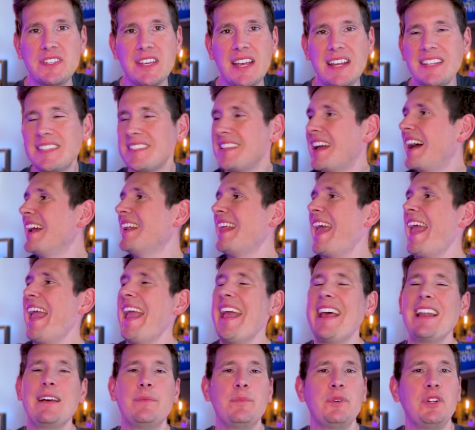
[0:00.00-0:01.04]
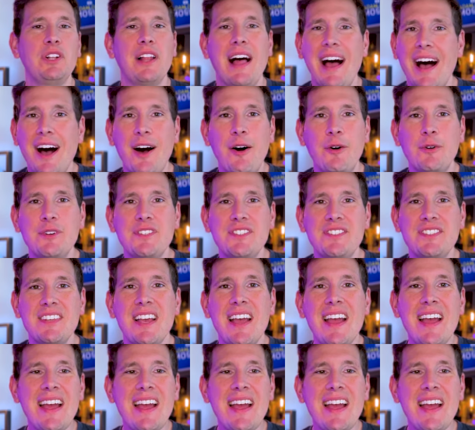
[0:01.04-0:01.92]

It's not Animal House.